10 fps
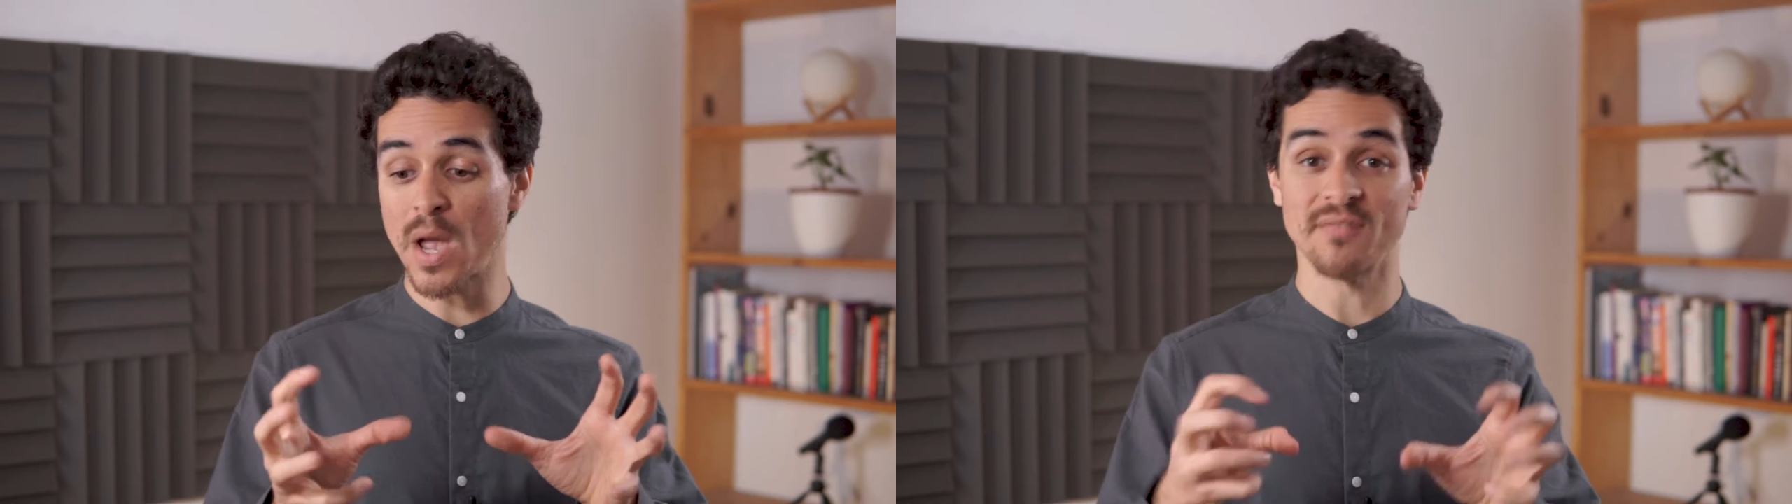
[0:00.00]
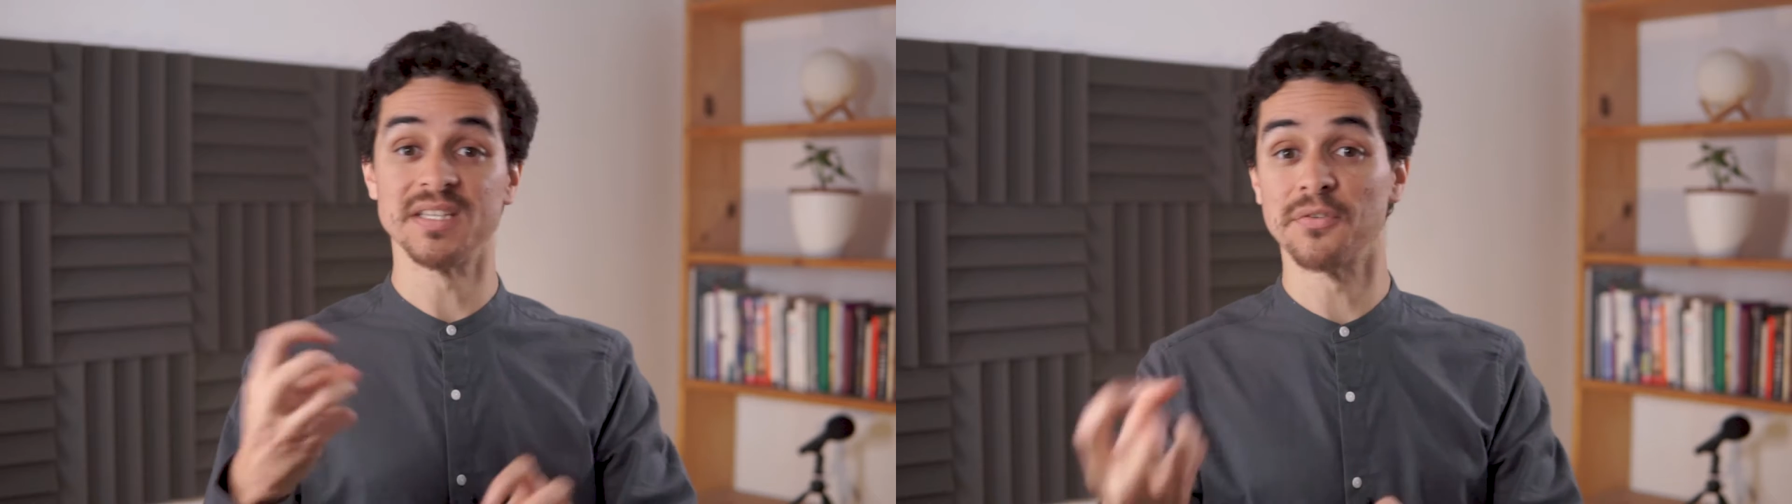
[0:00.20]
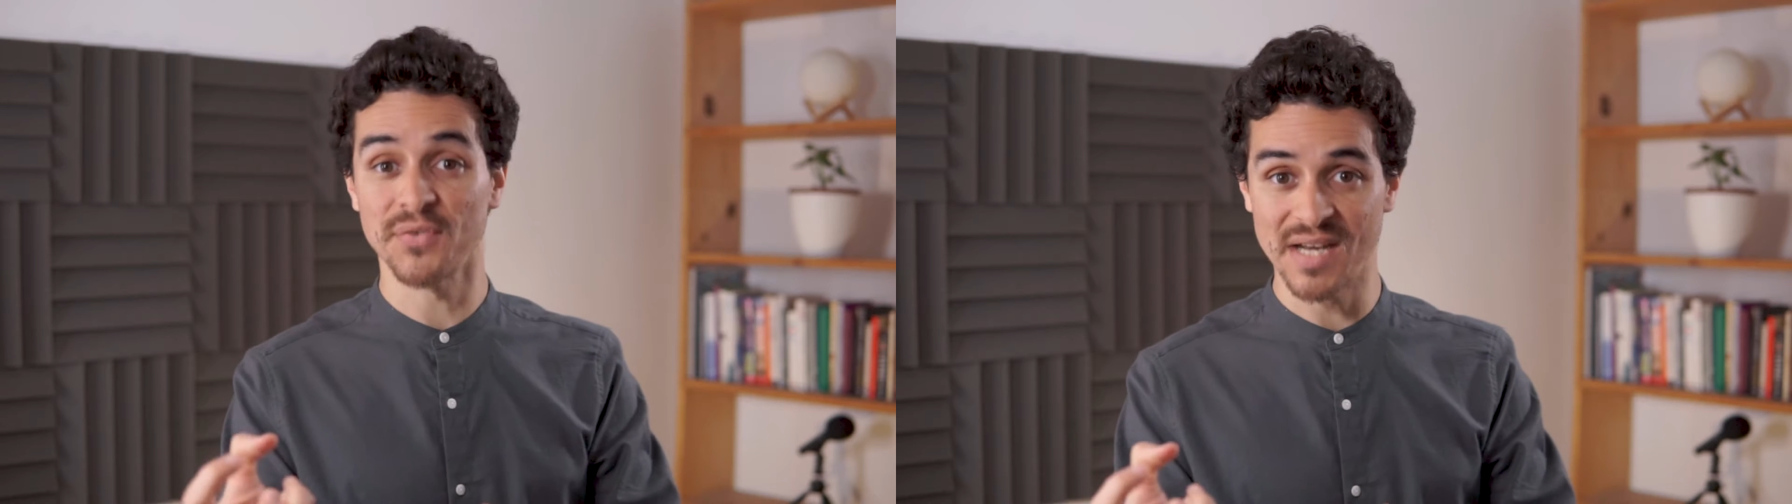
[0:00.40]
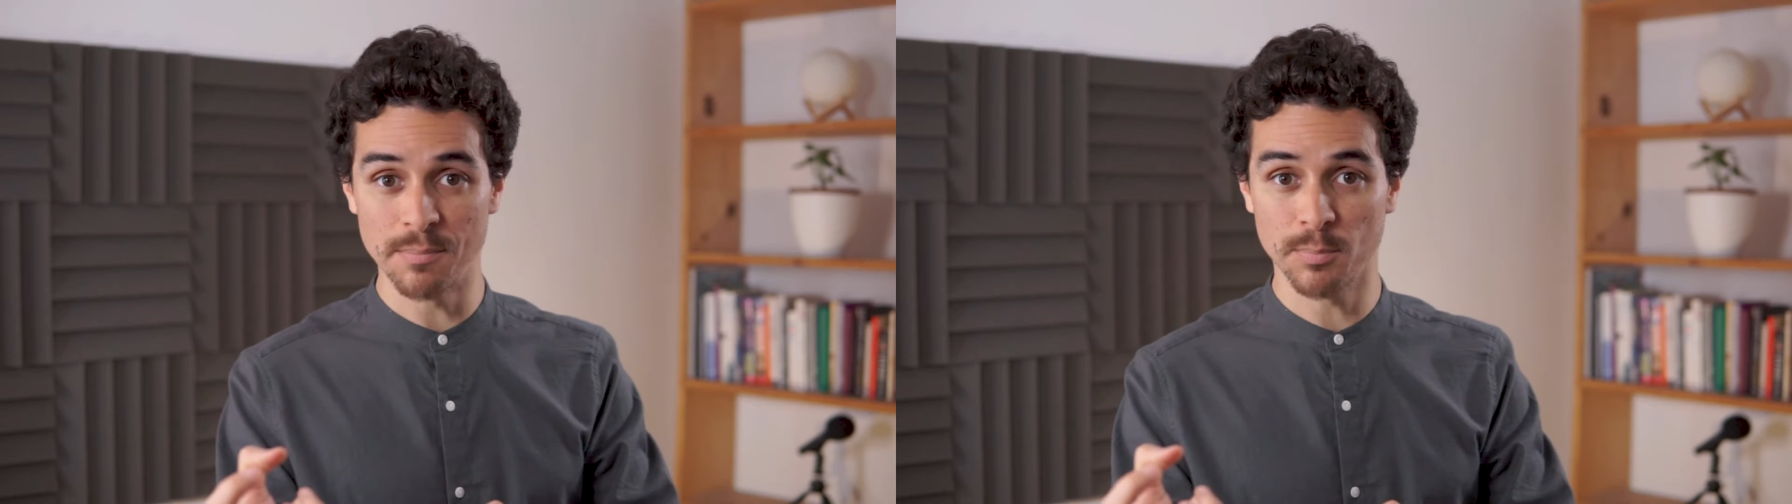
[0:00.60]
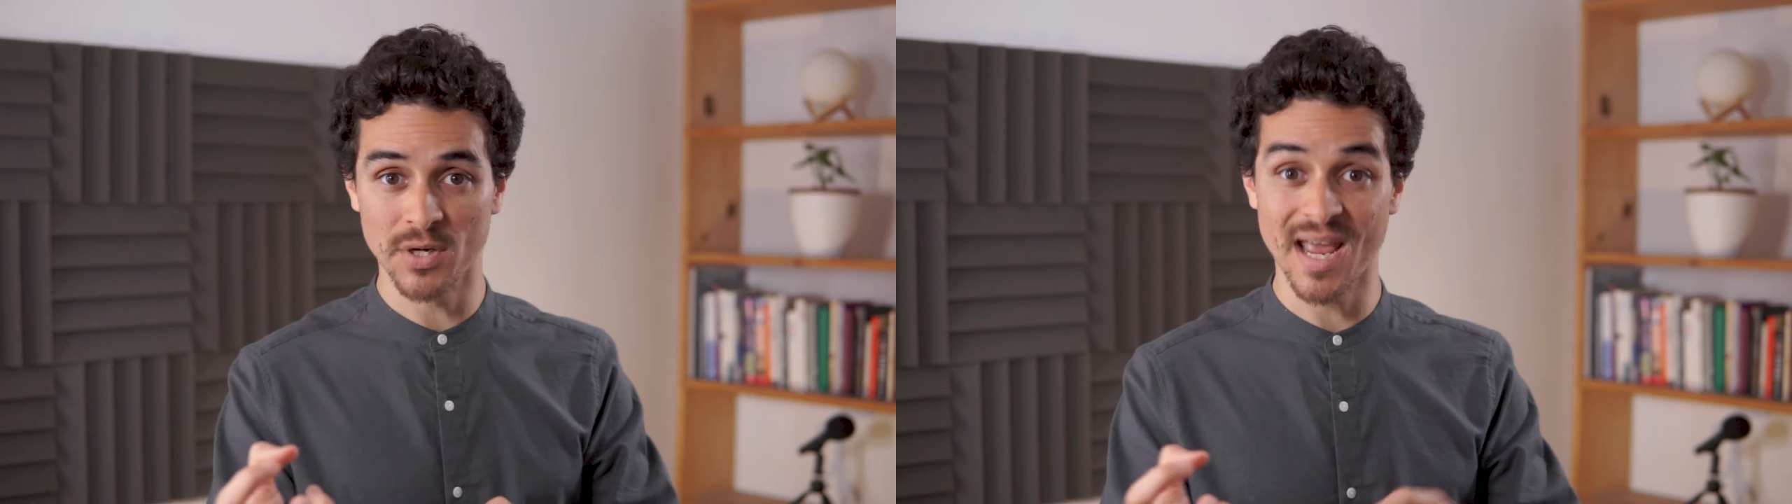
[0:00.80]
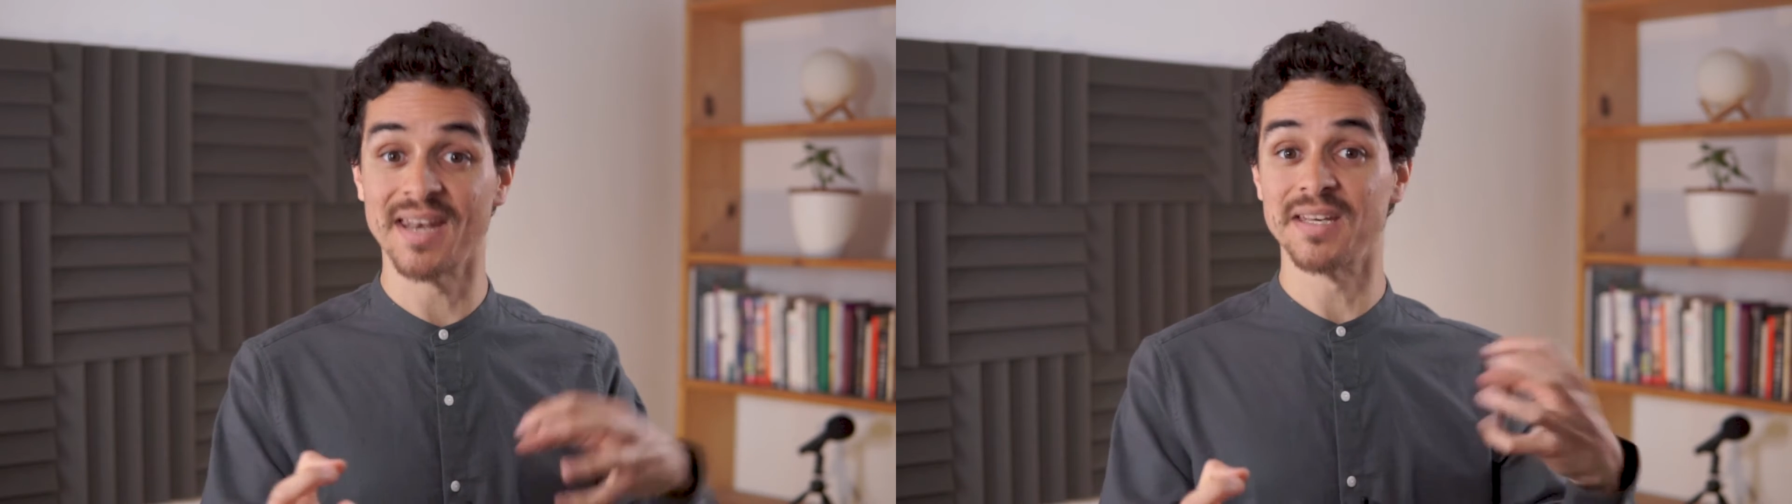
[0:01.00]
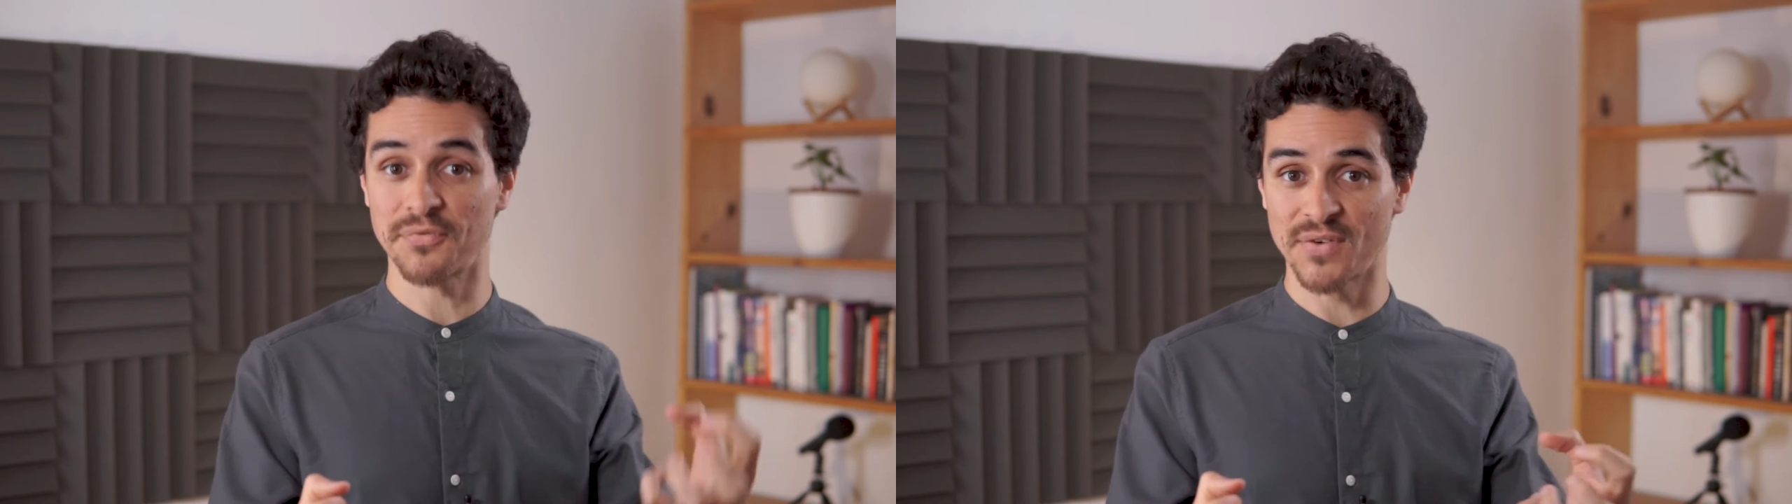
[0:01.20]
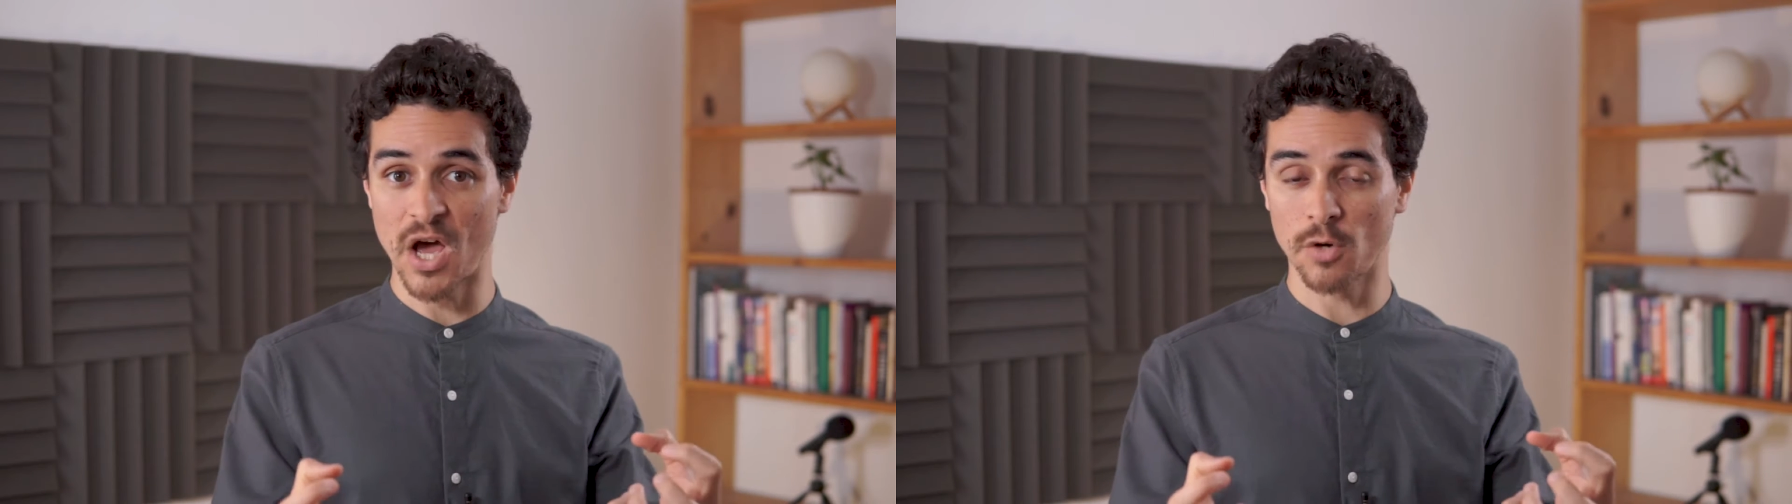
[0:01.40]
have a different input and a
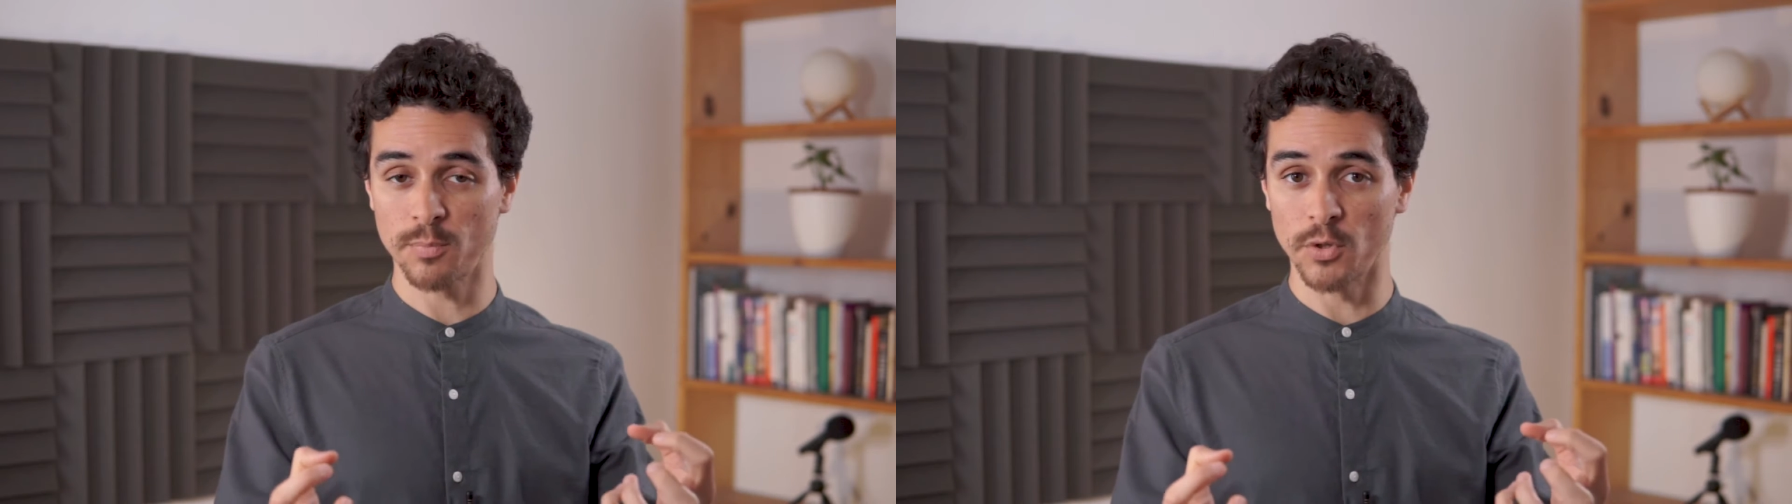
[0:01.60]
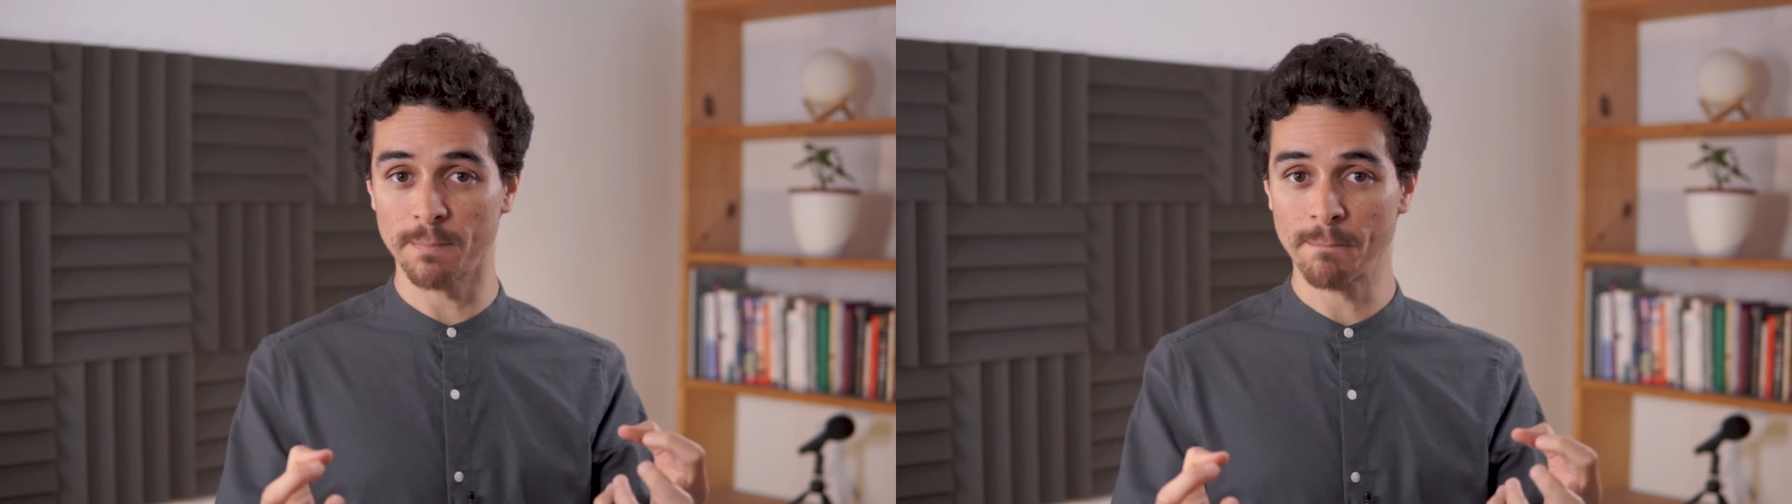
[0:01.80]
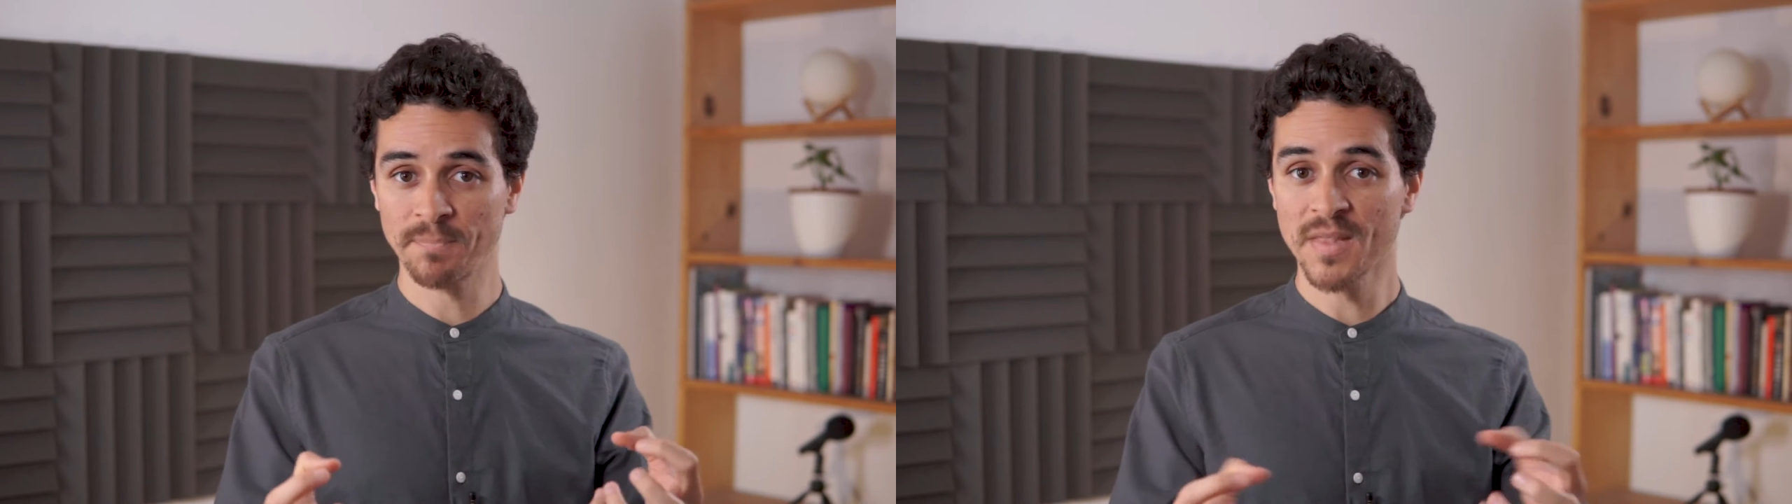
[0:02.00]
different output.